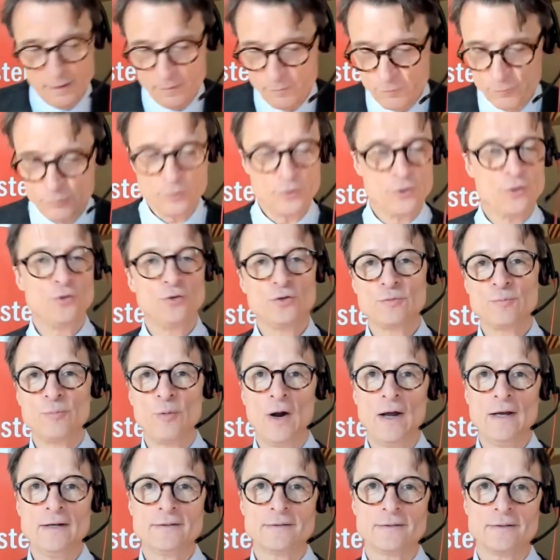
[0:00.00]
they'll reduce
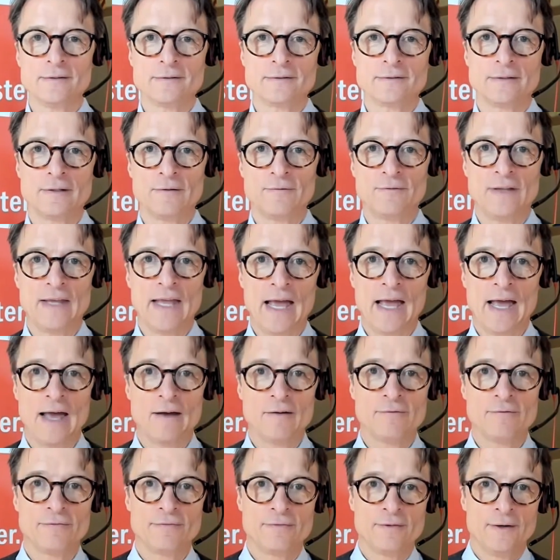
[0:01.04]
prices. If they
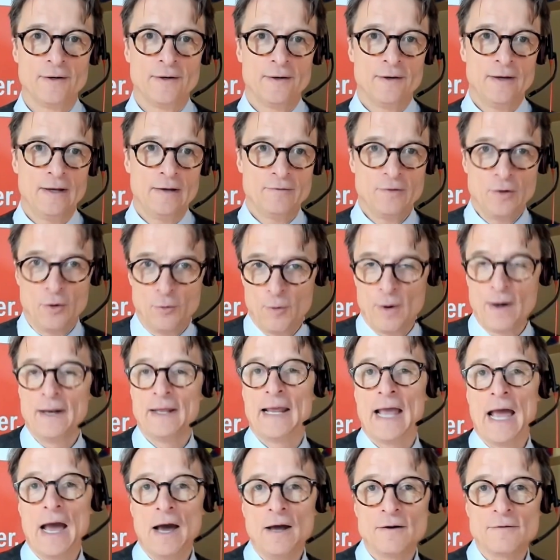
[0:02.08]
have if they're
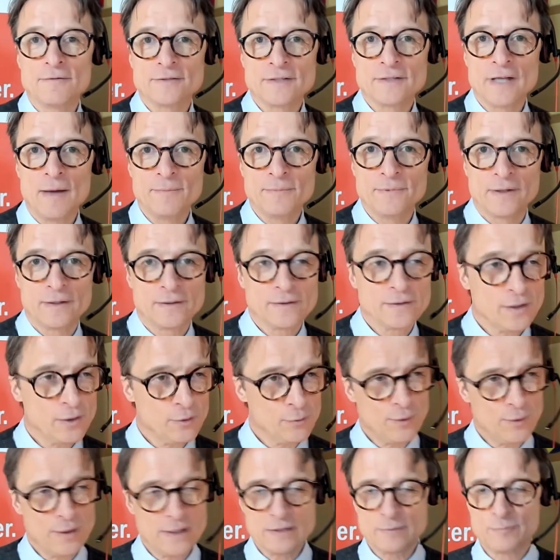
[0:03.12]
running out of something,
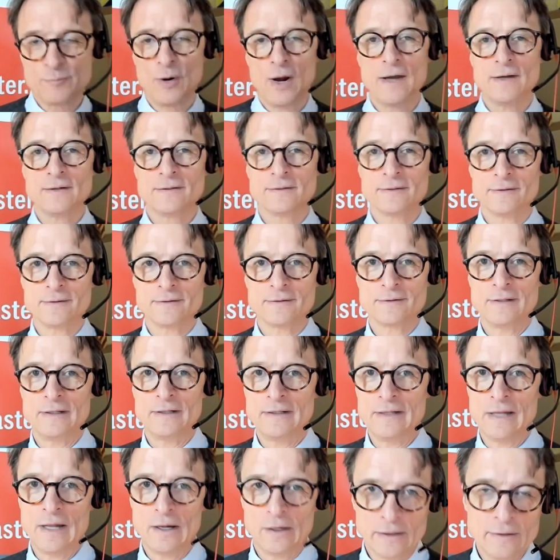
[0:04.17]
they'll raise prices.
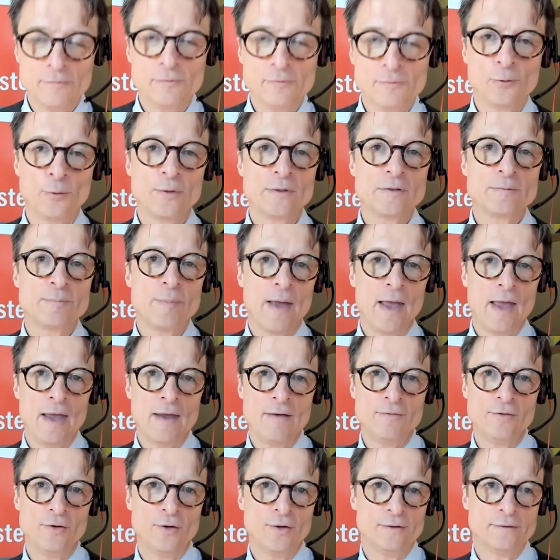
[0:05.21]
They, will influence
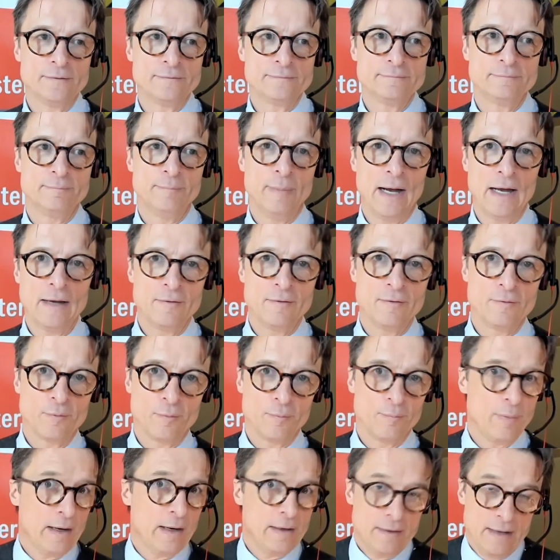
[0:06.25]
behavior by,
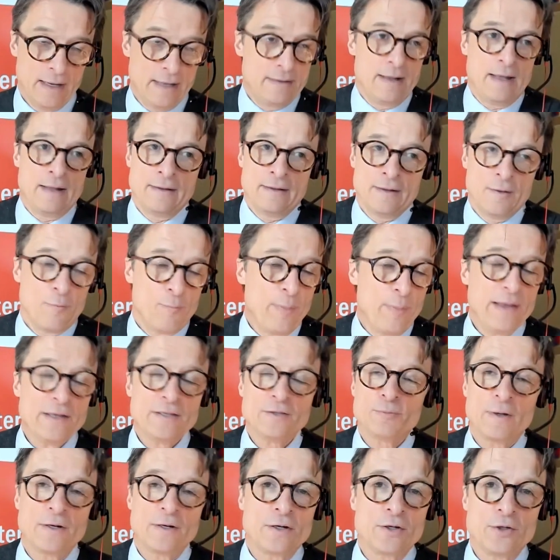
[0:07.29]
by and and the
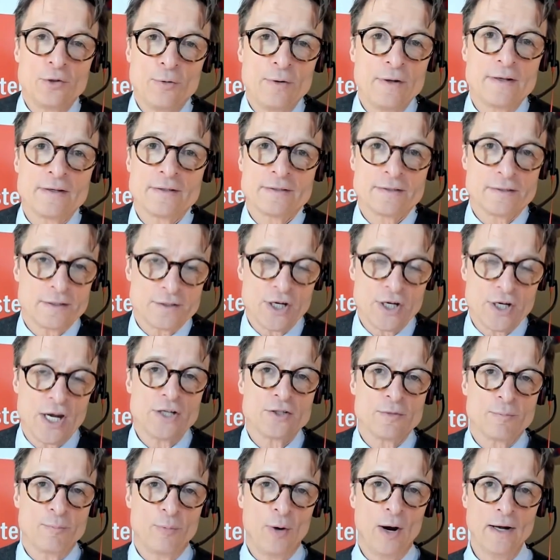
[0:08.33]
best way to do it is to
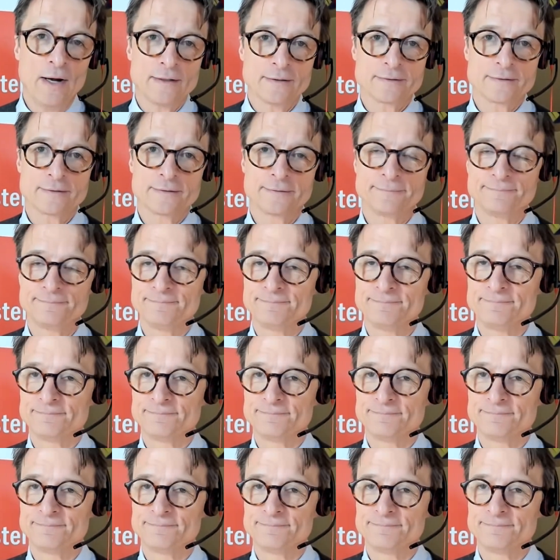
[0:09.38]
change the price.